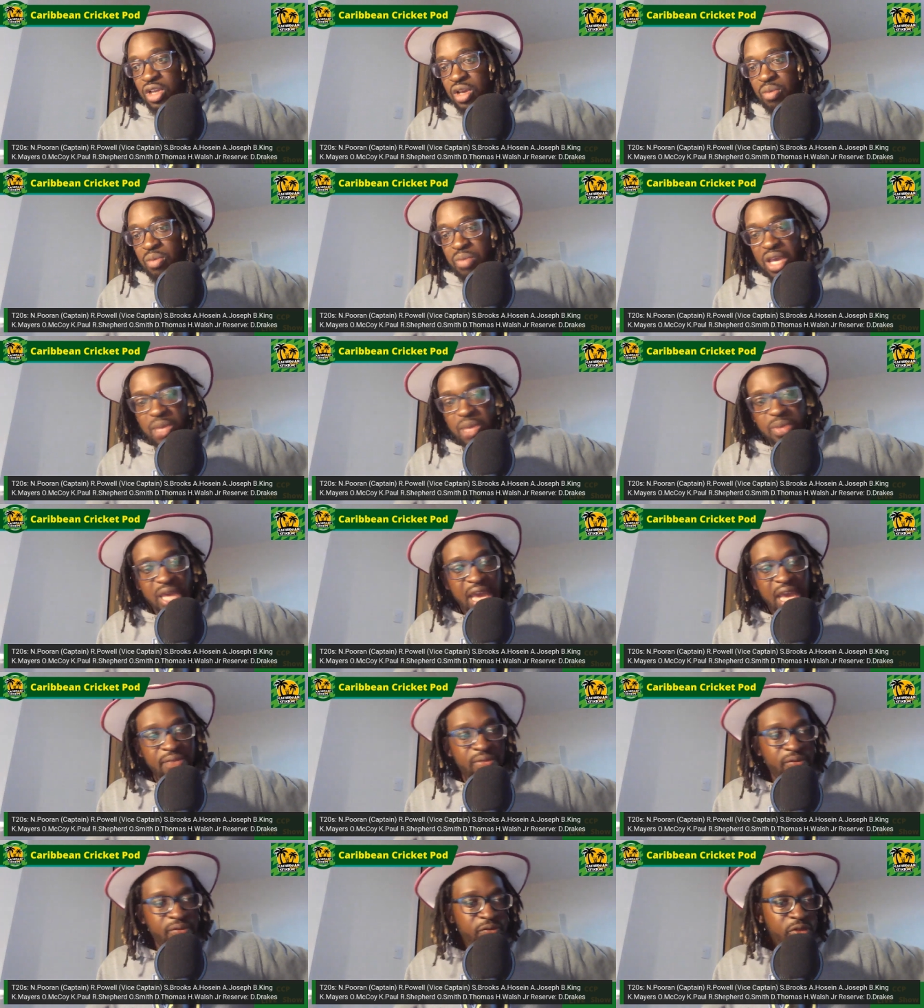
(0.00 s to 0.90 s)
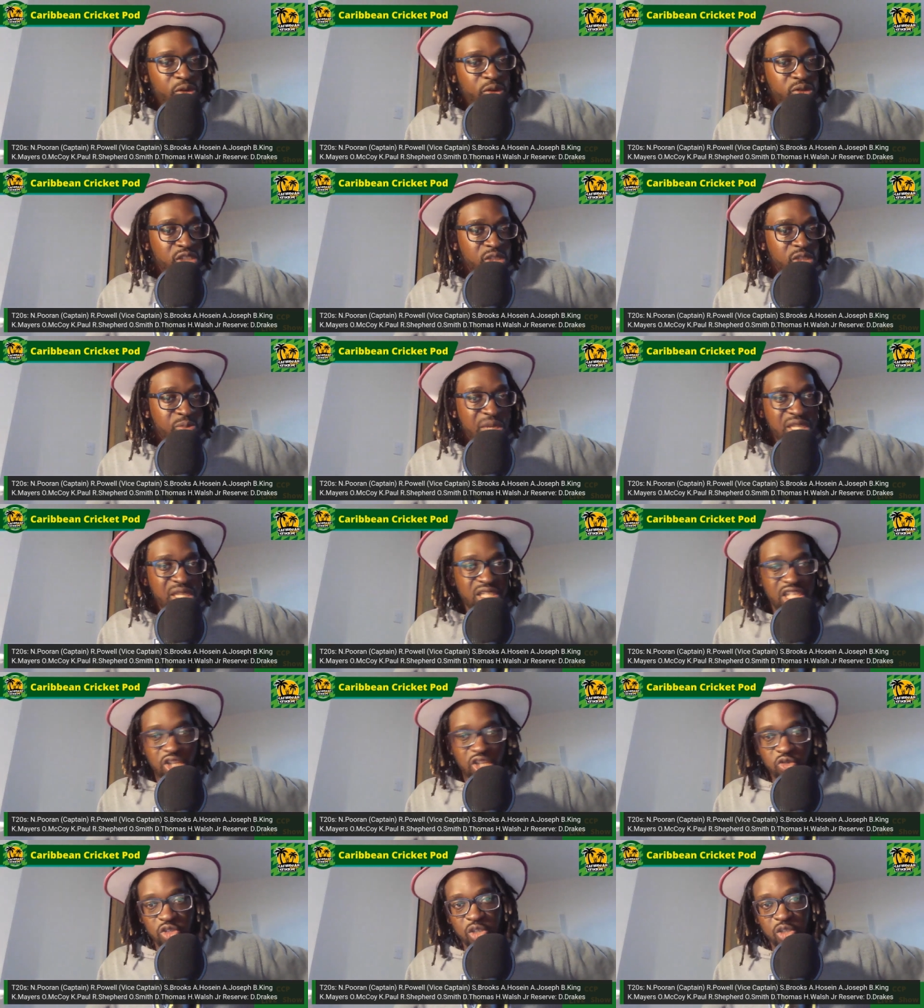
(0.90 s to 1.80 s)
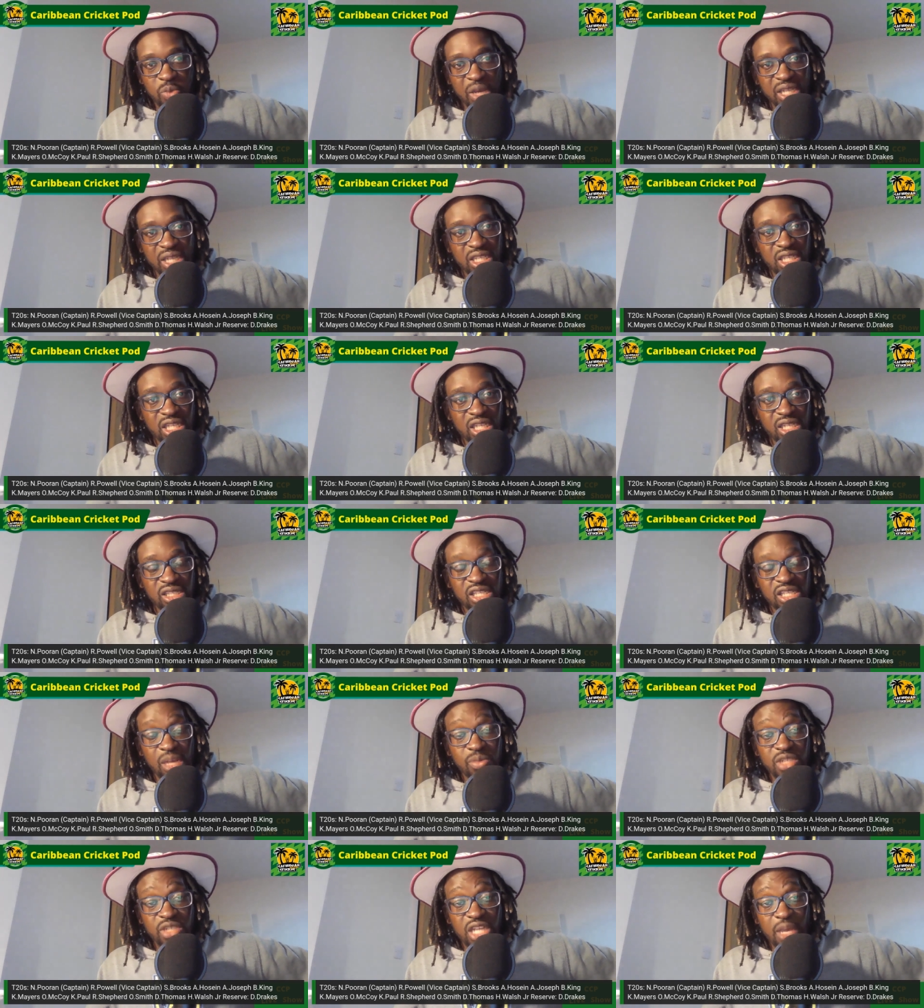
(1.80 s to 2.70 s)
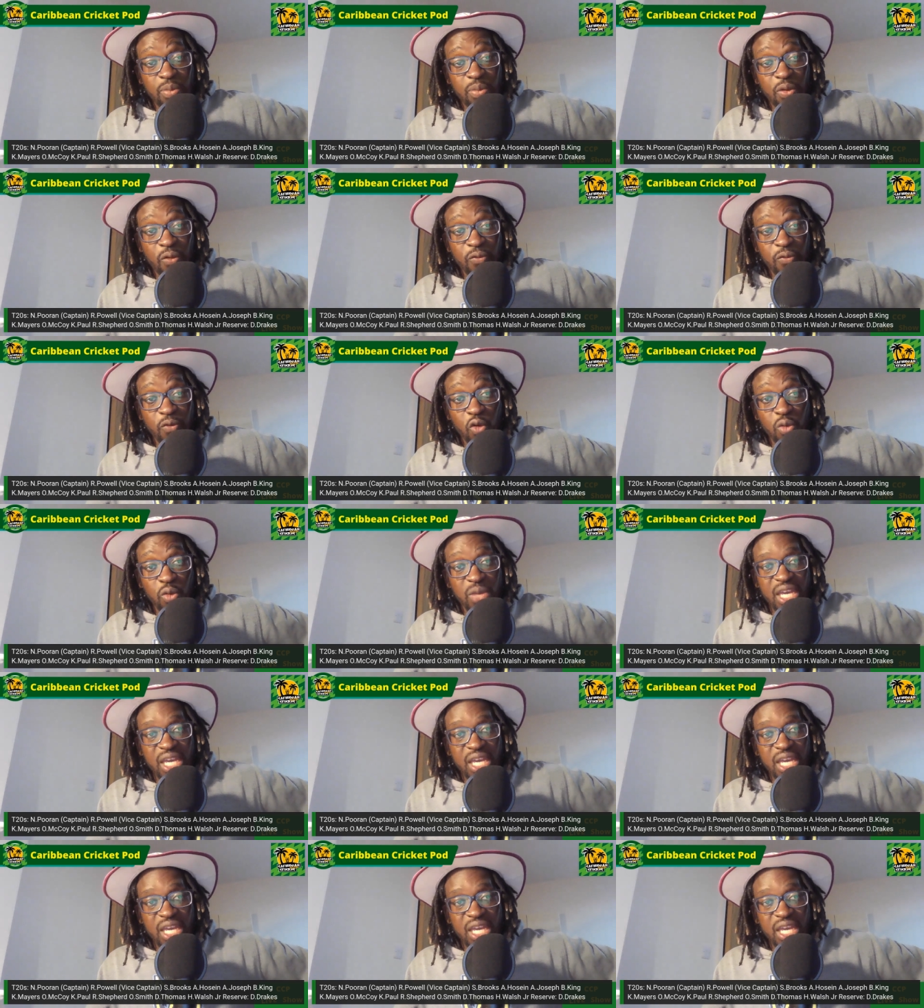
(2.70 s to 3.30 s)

maybe Evin feels is being disrespected in some shape or form.